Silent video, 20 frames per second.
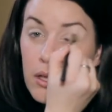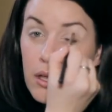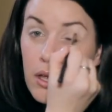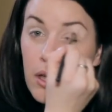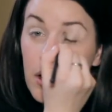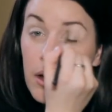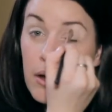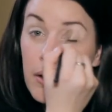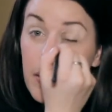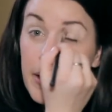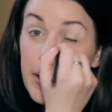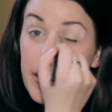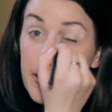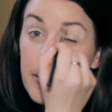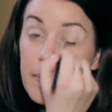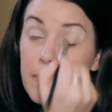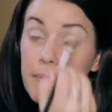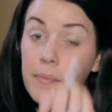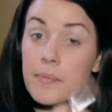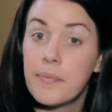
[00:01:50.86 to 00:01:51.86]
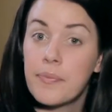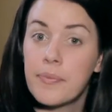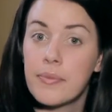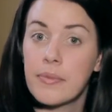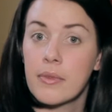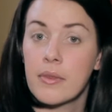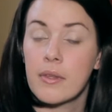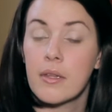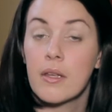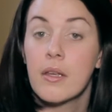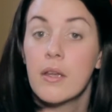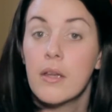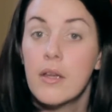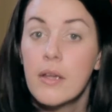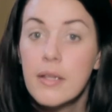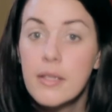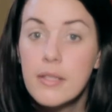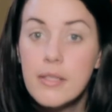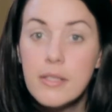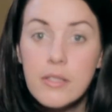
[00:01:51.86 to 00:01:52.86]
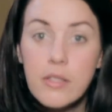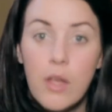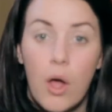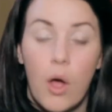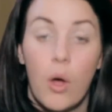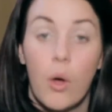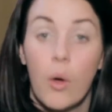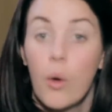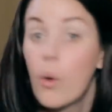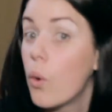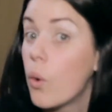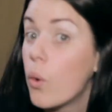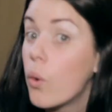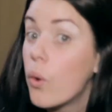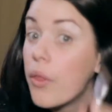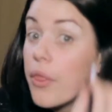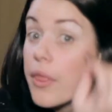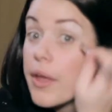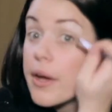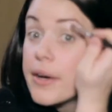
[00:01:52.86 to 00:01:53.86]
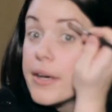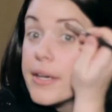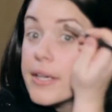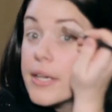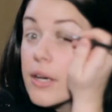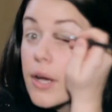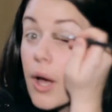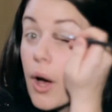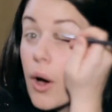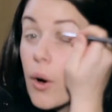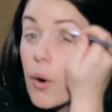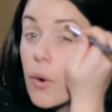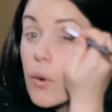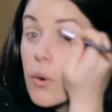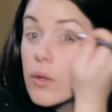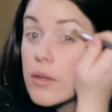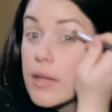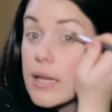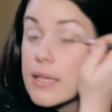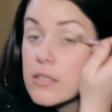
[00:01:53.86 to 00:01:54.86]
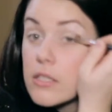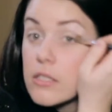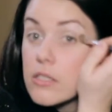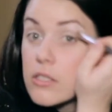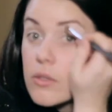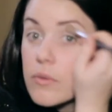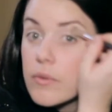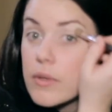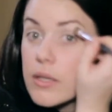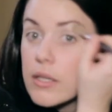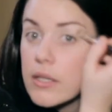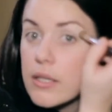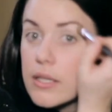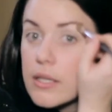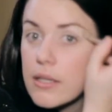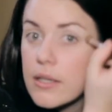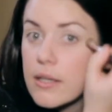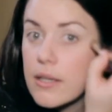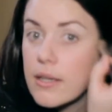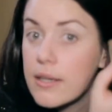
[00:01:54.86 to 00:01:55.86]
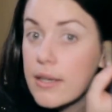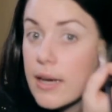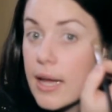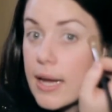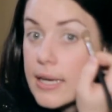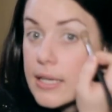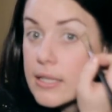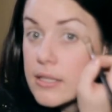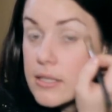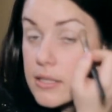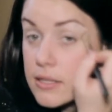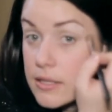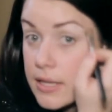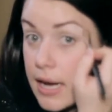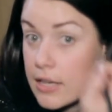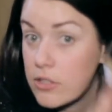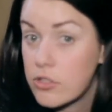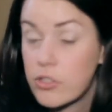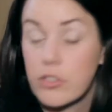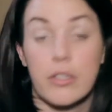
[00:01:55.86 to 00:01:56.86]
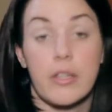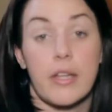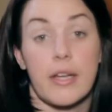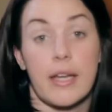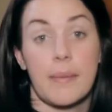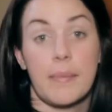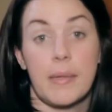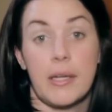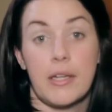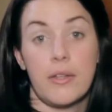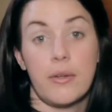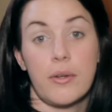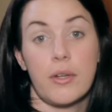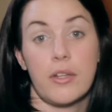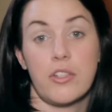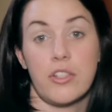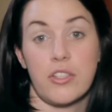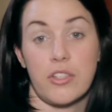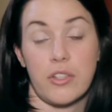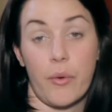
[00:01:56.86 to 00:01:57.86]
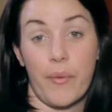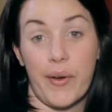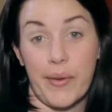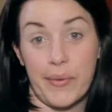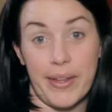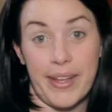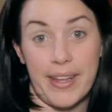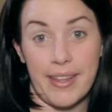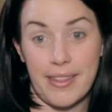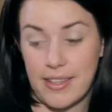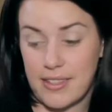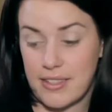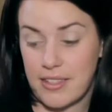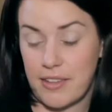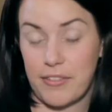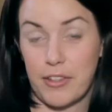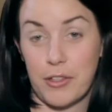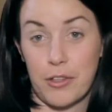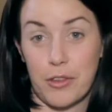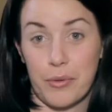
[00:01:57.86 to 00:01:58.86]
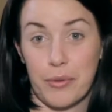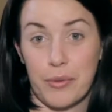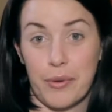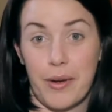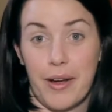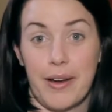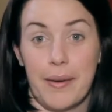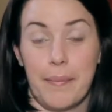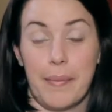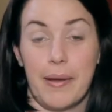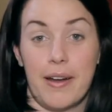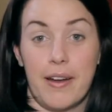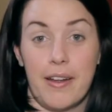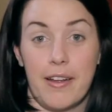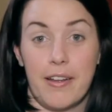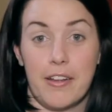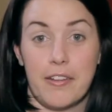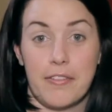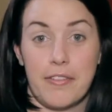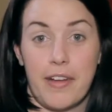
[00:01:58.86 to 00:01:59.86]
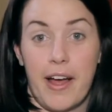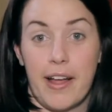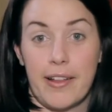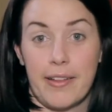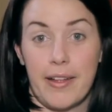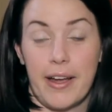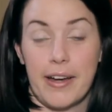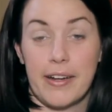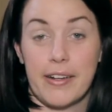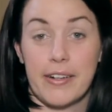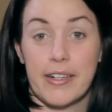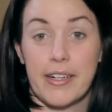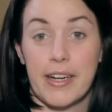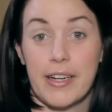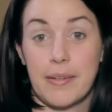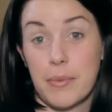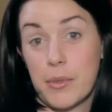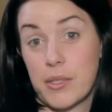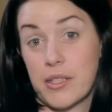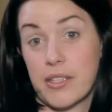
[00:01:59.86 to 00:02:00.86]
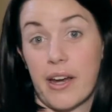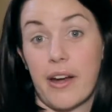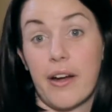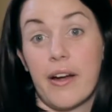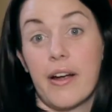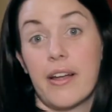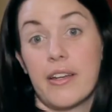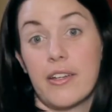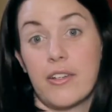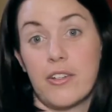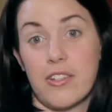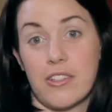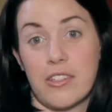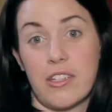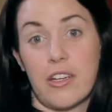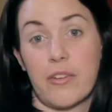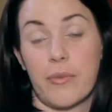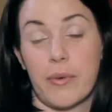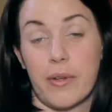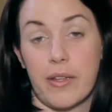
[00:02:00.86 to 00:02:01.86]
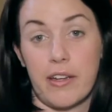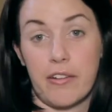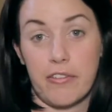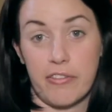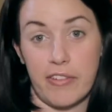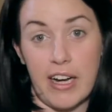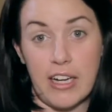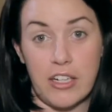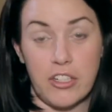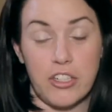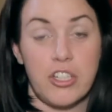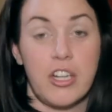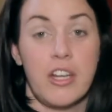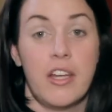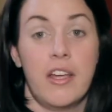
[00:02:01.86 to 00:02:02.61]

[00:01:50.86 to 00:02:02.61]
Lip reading: All right. So there you go. That's just a really nice natural look. I mean, you could just go out like this if you threw on a bit of eyeliner and mascara and you just look really fresh